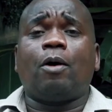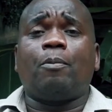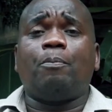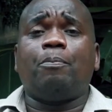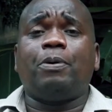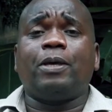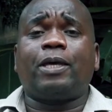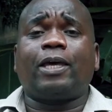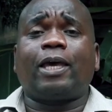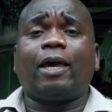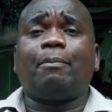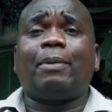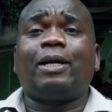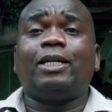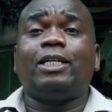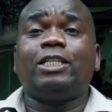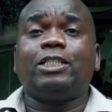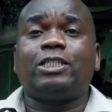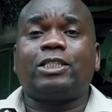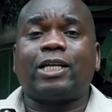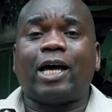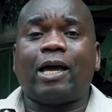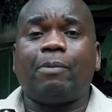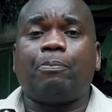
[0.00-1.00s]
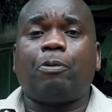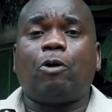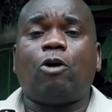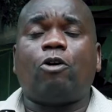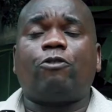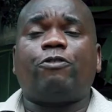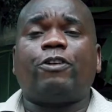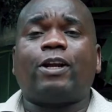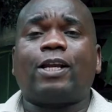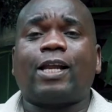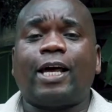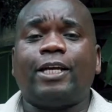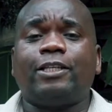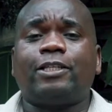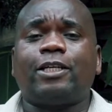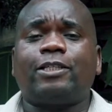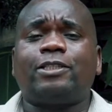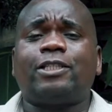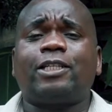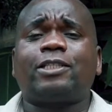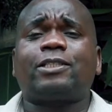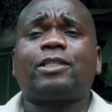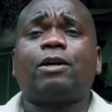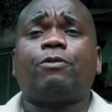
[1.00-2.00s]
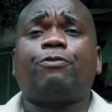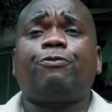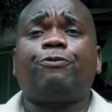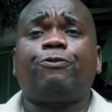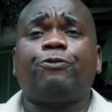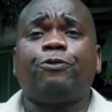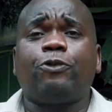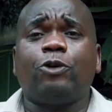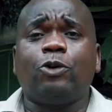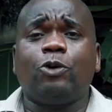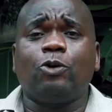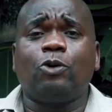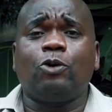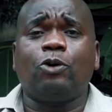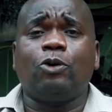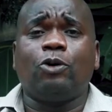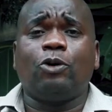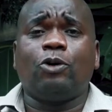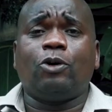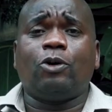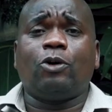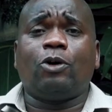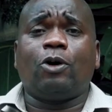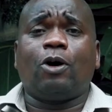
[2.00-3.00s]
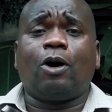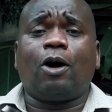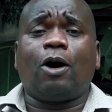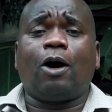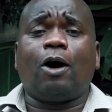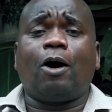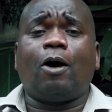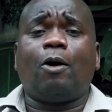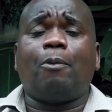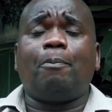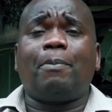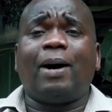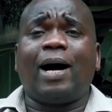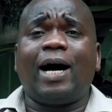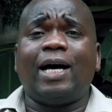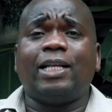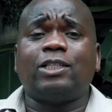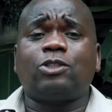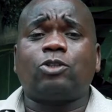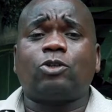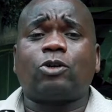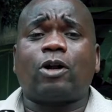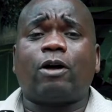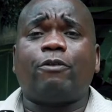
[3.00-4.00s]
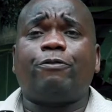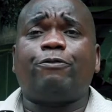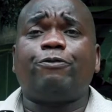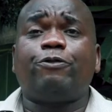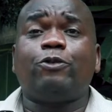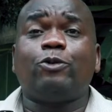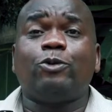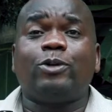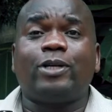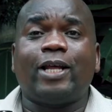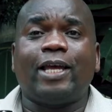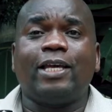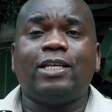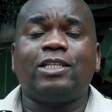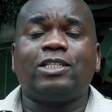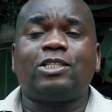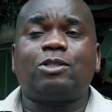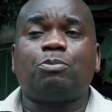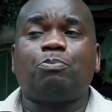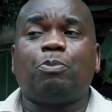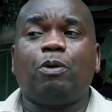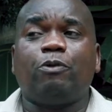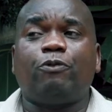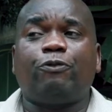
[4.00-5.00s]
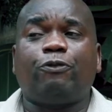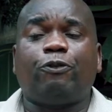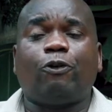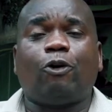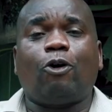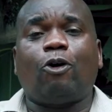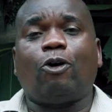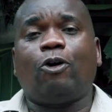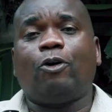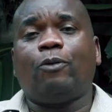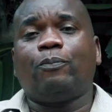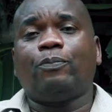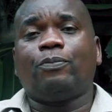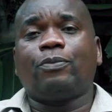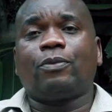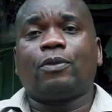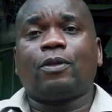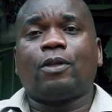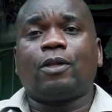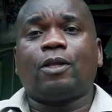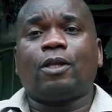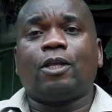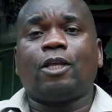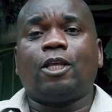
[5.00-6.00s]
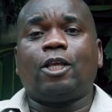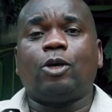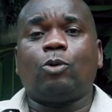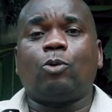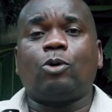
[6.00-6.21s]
became a disciple of Elijah just a few months or a few days before he